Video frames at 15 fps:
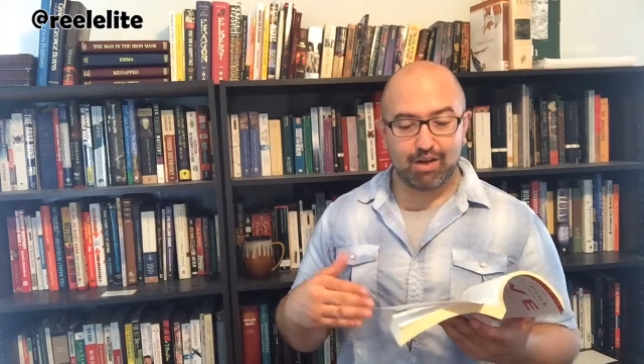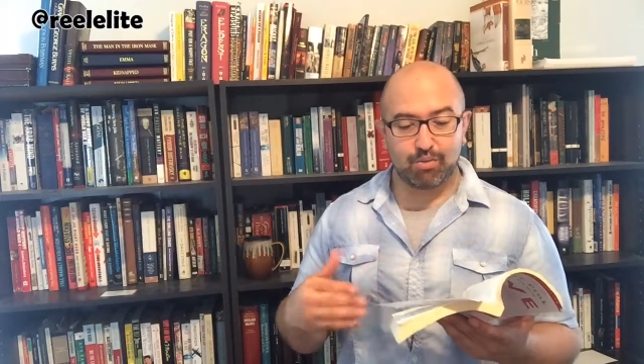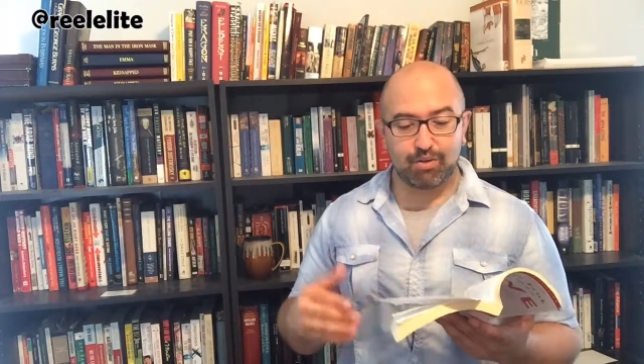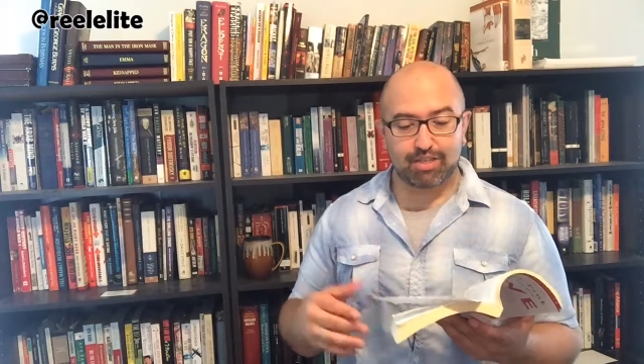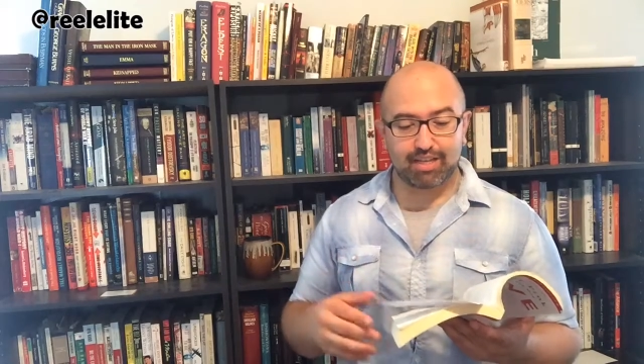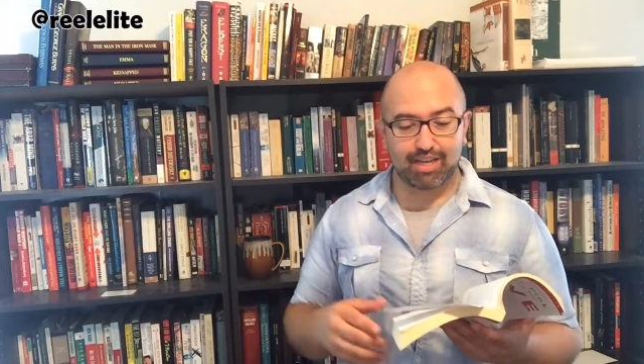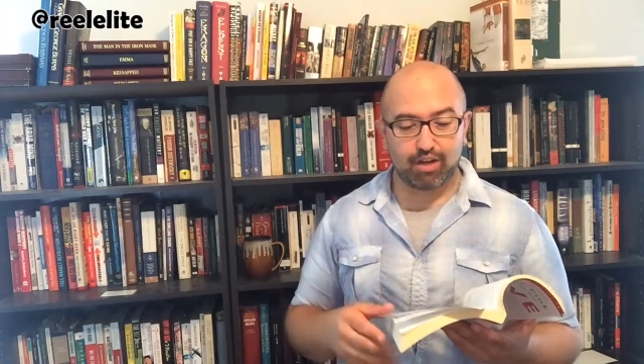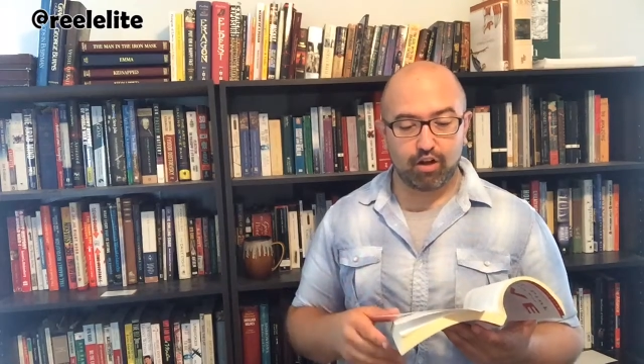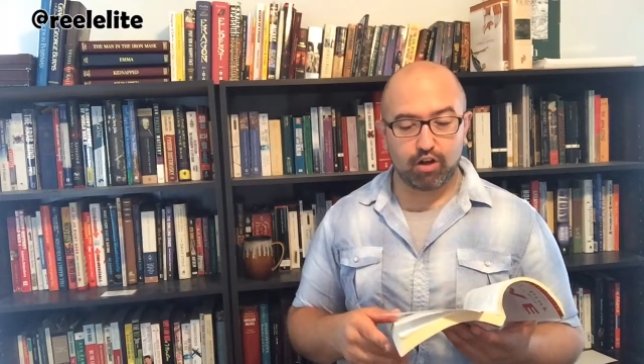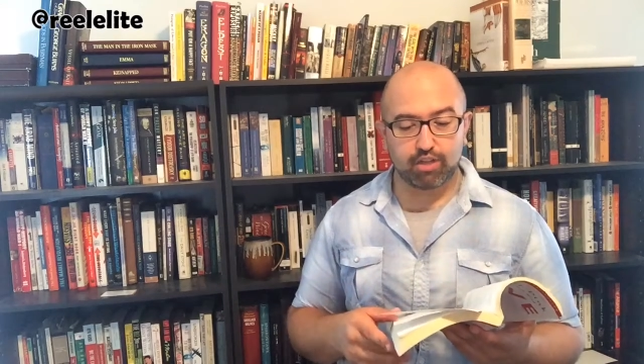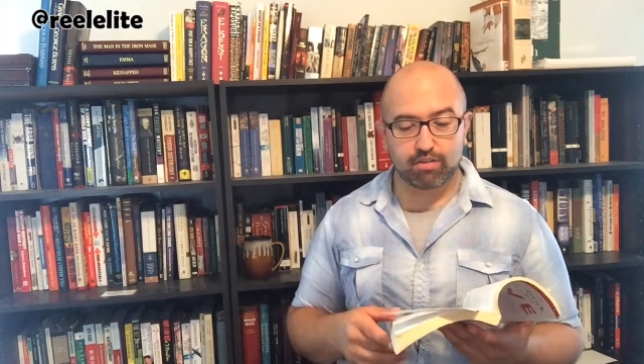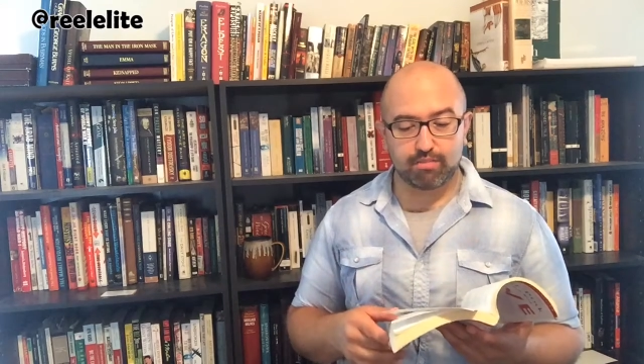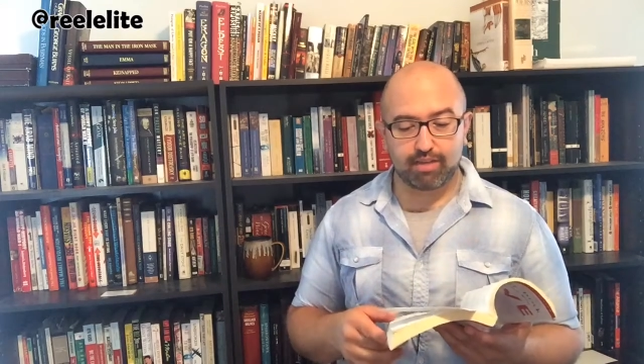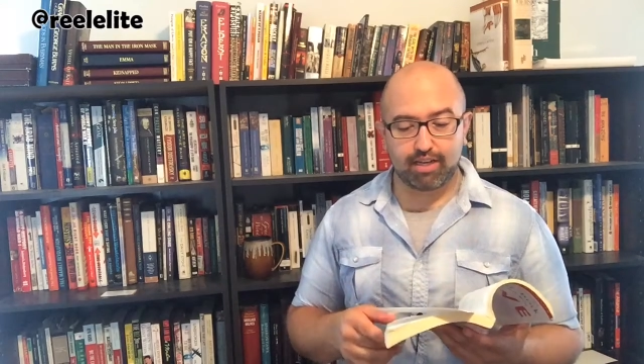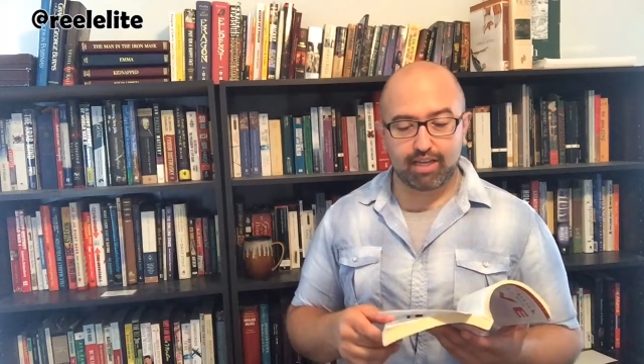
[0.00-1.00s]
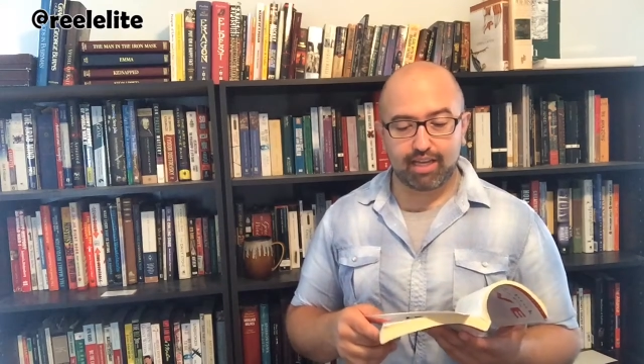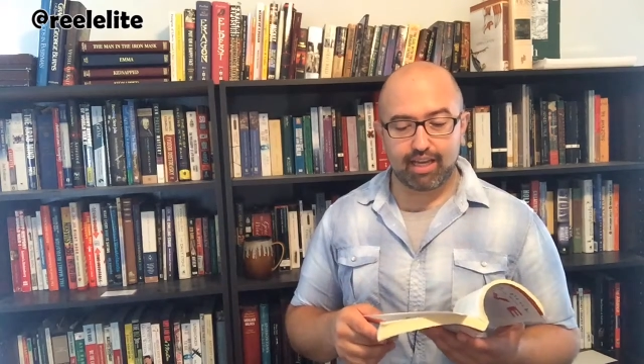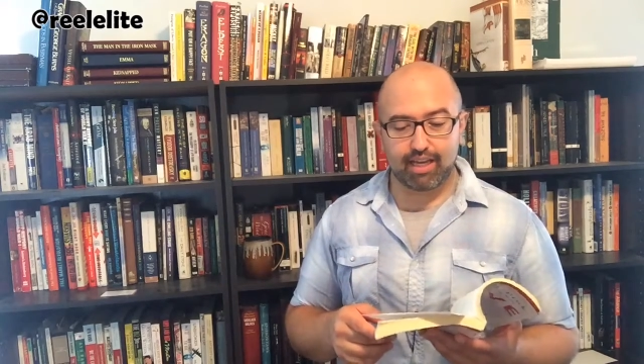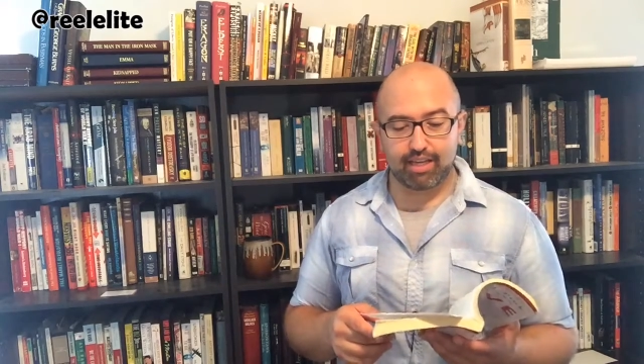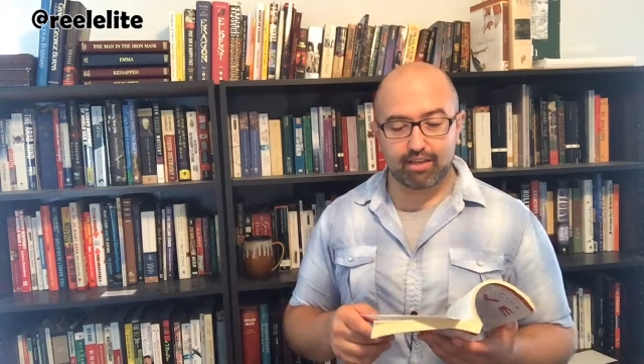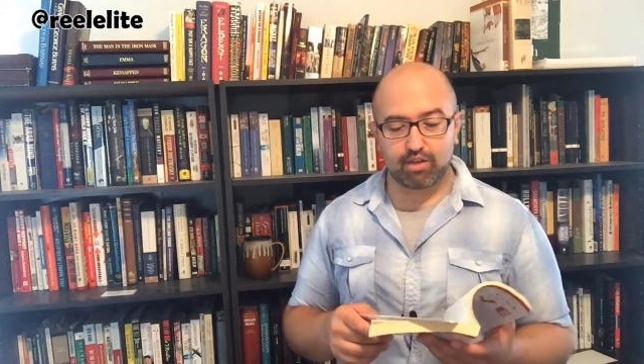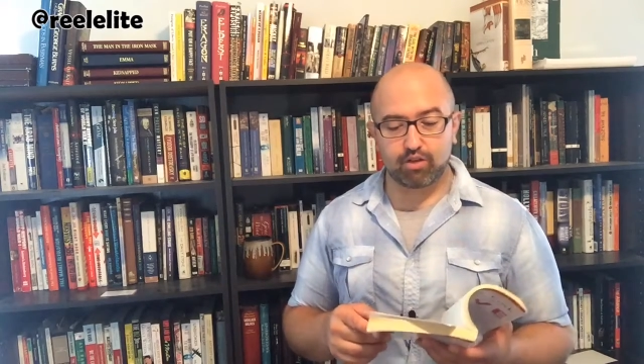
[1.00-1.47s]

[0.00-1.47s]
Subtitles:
which can ultimately